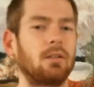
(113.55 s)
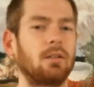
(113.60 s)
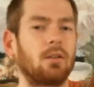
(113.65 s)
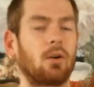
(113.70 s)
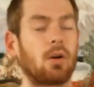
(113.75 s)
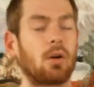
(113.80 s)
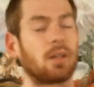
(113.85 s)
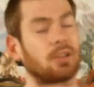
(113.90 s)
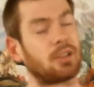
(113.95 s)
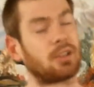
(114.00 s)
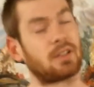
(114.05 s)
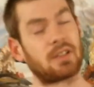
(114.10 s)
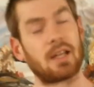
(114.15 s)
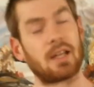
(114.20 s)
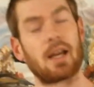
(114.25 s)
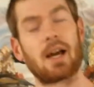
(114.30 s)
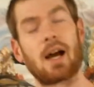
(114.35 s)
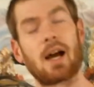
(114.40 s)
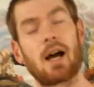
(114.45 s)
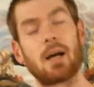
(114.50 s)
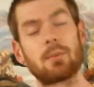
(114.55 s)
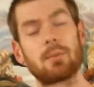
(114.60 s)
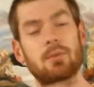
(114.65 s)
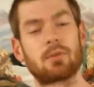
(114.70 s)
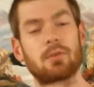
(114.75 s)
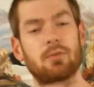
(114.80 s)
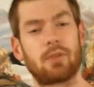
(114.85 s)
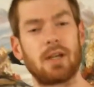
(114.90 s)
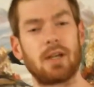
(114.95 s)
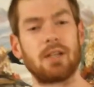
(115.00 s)
Or I should say
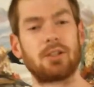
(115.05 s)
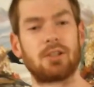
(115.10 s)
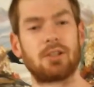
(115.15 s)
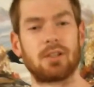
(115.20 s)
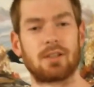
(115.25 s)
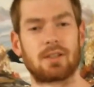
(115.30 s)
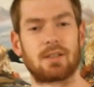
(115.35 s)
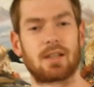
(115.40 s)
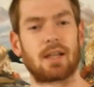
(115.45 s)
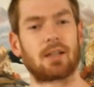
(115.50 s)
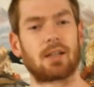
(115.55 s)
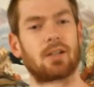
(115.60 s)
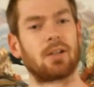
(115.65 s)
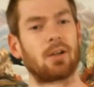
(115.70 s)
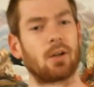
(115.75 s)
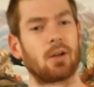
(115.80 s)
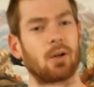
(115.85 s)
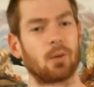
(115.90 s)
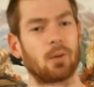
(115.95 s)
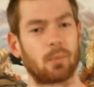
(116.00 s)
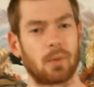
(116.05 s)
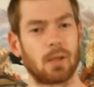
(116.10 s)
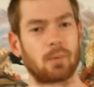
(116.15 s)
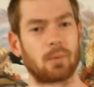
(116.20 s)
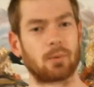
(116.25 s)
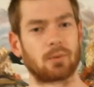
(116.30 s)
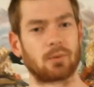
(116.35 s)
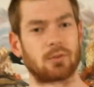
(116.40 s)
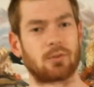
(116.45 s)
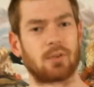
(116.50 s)
observations that could hurt
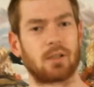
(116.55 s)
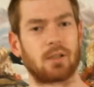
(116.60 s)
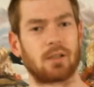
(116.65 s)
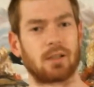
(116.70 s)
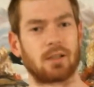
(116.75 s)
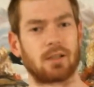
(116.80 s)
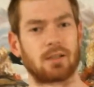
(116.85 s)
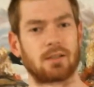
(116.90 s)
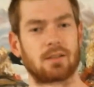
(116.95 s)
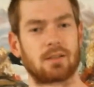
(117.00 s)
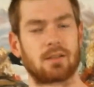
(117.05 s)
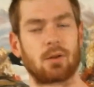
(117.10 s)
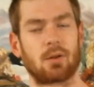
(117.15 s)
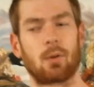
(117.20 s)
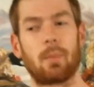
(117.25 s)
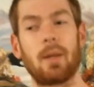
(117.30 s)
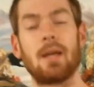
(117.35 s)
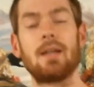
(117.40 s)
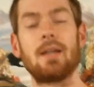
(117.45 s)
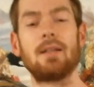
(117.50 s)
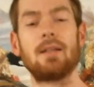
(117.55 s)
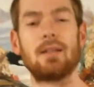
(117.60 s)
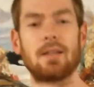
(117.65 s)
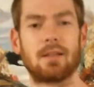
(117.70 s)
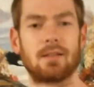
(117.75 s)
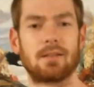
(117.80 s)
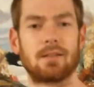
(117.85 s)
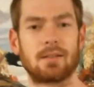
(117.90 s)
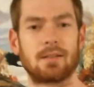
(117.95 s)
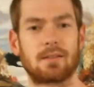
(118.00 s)
people's feelings. So
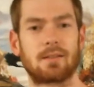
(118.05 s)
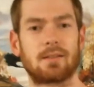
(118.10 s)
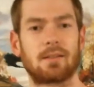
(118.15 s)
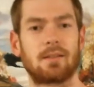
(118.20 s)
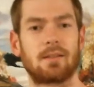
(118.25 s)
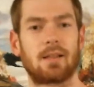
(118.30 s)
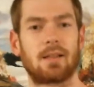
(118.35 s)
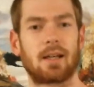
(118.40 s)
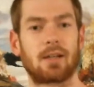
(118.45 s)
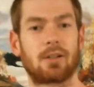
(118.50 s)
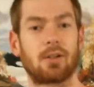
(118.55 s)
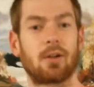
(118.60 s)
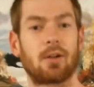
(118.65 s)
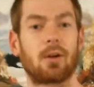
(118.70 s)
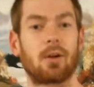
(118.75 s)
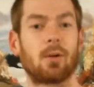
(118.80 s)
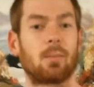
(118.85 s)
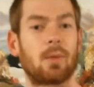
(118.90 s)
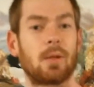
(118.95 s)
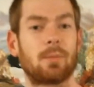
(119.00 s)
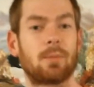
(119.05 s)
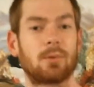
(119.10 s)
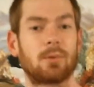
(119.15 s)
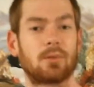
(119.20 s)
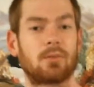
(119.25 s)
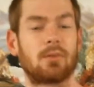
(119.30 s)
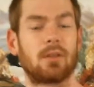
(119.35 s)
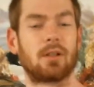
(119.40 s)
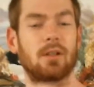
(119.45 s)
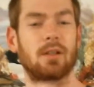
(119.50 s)
opinions that could hurt
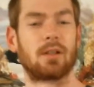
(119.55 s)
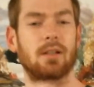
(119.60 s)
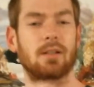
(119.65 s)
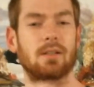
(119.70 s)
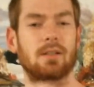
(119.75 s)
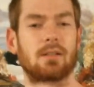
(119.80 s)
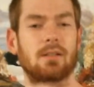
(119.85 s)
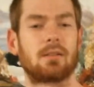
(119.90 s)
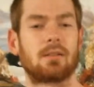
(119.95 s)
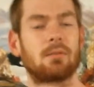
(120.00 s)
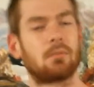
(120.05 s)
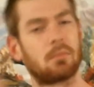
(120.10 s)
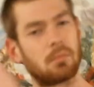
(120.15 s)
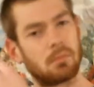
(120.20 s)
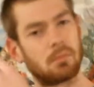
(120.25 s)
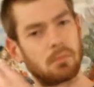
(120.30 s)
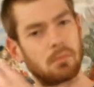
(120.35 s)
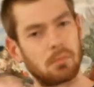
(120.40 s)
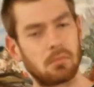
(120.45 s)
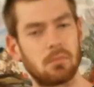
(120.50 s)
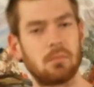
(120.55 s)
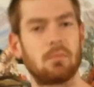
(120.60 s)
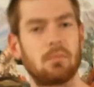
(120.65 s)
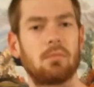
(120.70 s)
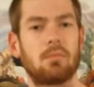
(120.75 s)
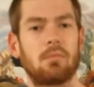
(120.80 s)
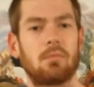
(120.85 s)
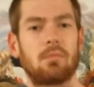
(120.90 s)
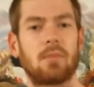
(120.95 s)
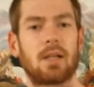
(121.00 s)
people's feelings.
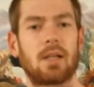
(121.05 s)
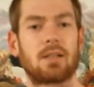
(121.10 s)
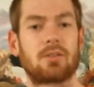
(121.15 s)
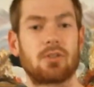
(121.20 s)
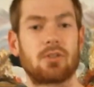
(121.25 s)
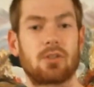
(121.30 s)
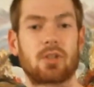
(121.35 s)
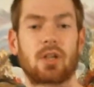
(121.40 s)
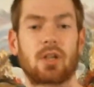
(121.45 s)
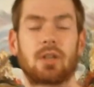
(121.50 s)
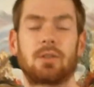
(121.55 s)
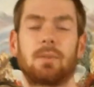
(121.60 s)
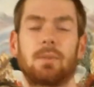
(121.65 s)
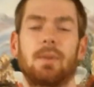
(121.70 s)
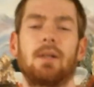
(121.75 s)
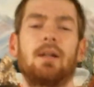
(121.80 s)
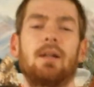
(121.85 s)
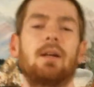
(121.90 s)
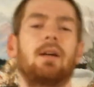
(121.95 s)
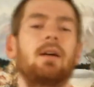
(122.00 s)
That's a judgment.